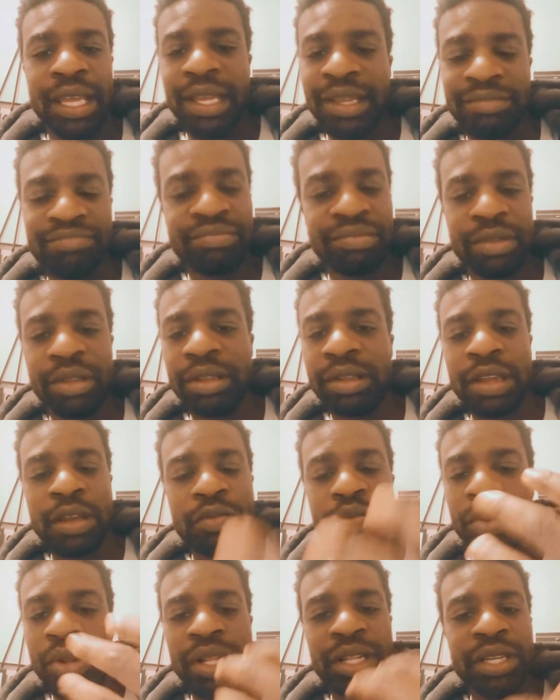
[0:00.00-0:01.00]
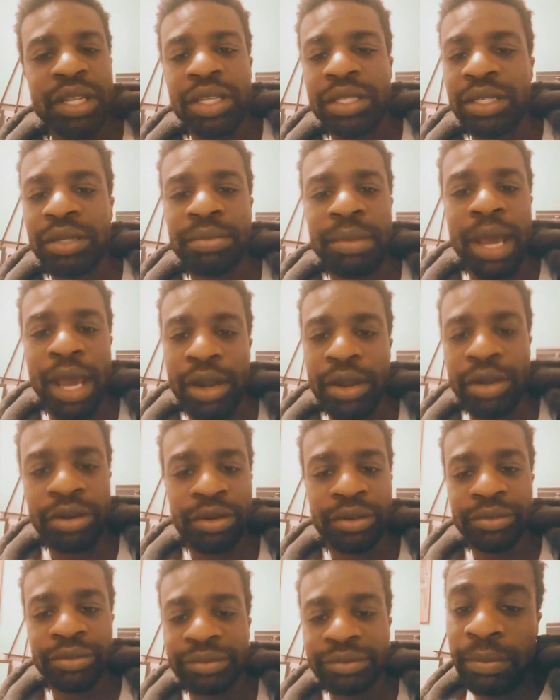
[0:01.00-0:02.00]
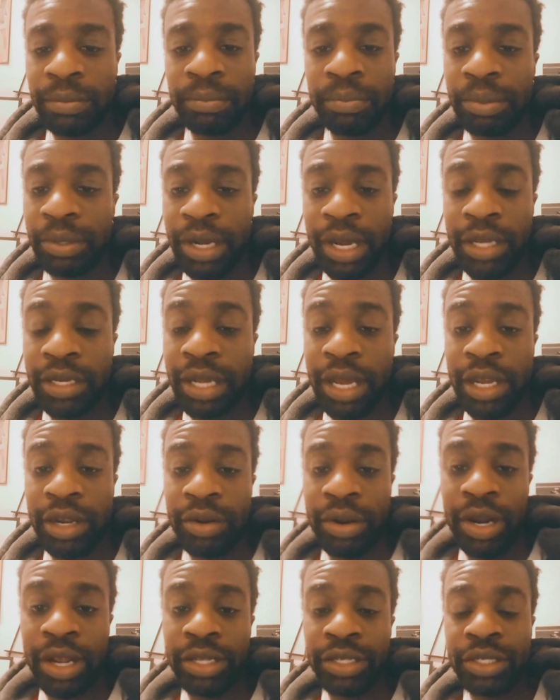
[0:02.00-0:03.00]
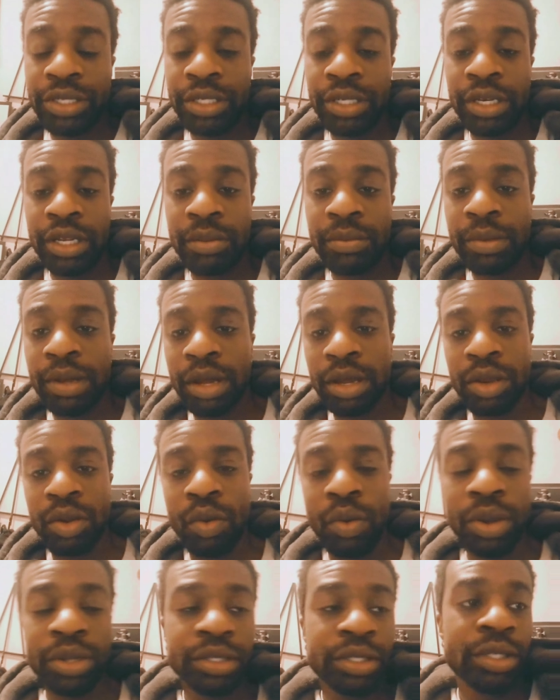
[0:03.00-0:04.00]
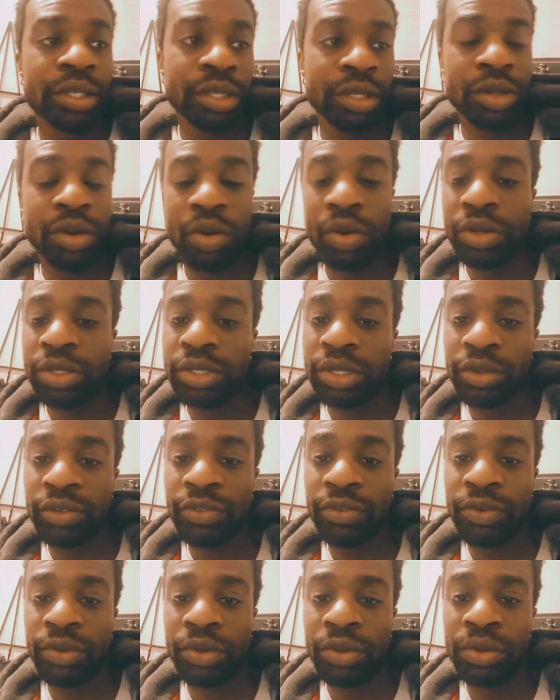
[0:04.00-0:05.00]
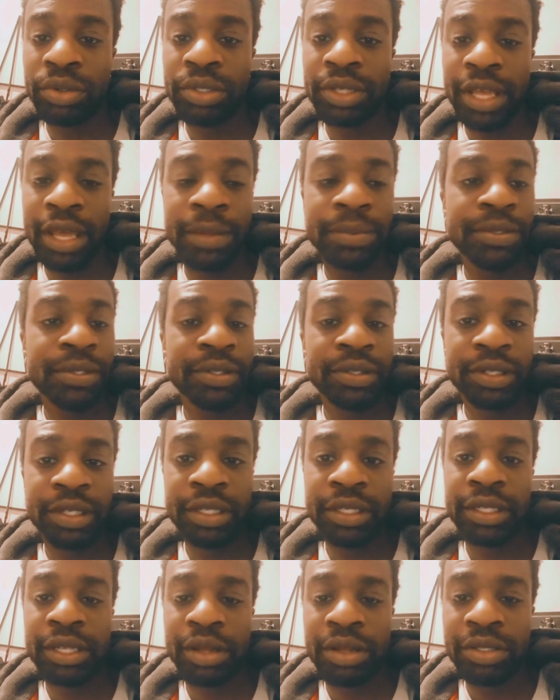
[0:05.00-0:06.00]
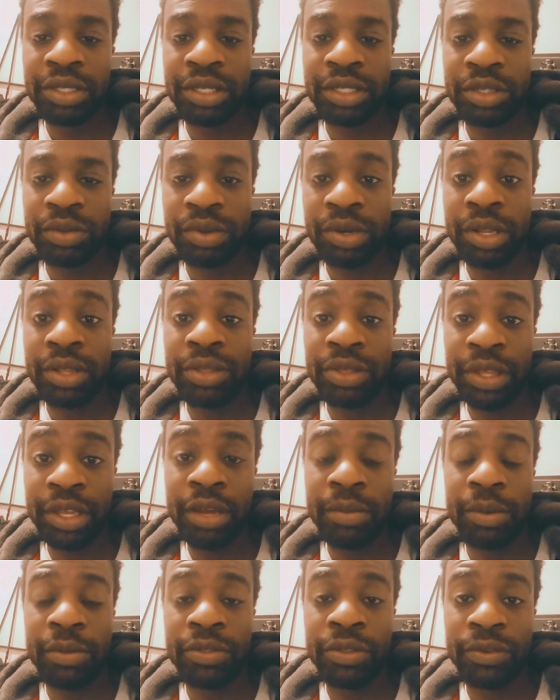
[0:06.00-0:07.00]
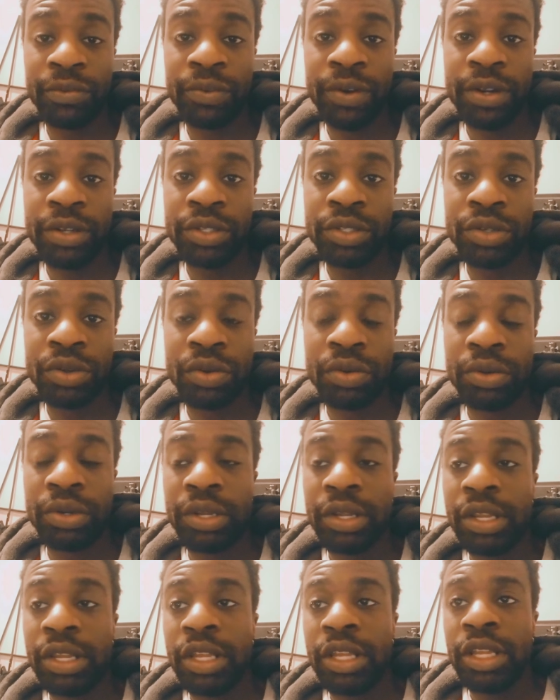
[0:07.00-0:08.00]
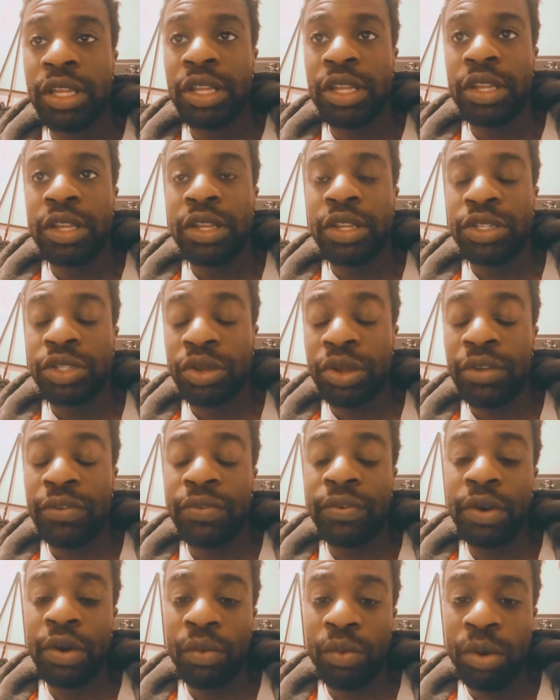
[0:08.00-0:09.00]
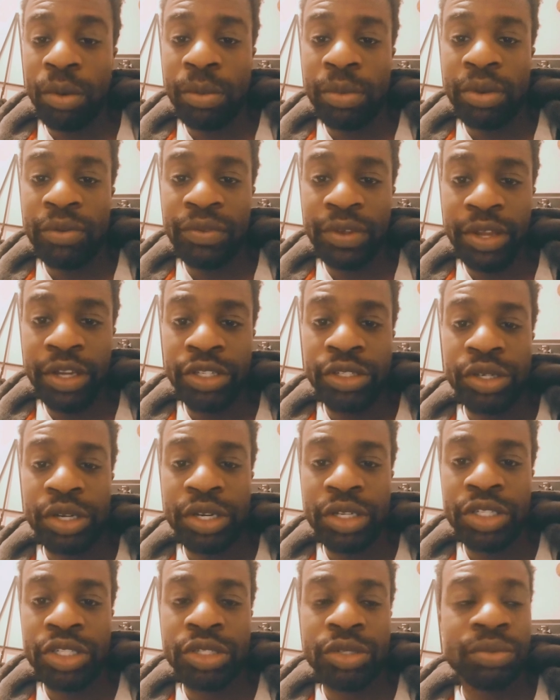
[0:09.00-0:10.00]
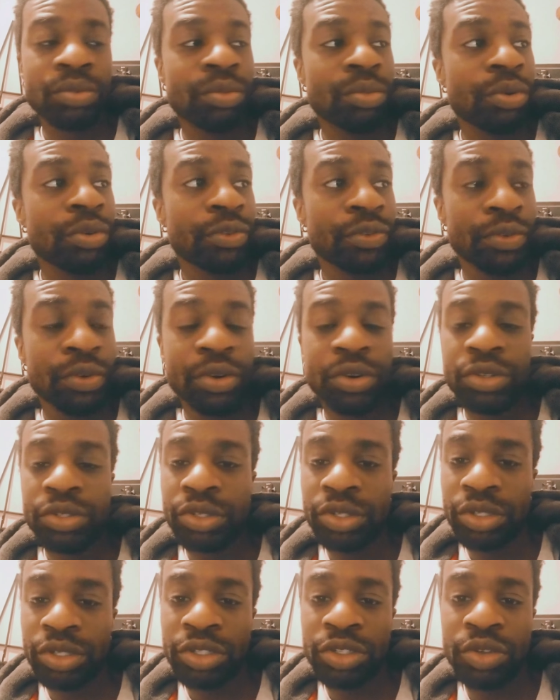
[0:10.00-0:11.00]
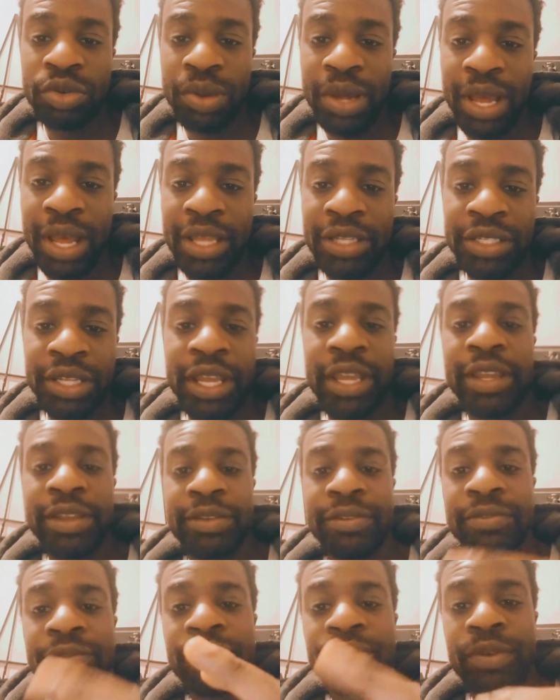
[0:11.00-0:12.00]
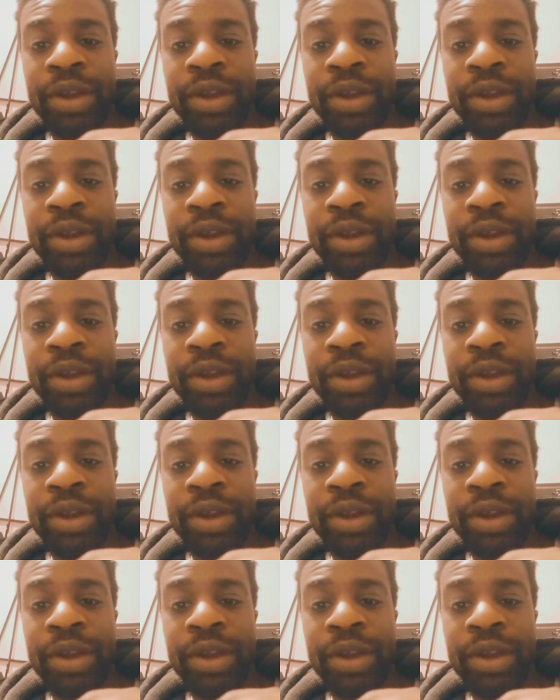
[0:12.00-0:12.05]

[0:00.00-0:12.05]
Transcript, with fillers: it, it really doesn't matter but i digress and i'm not going to go into full depths and details as to what i think about the friend zone so if a woman of interest refers to you as a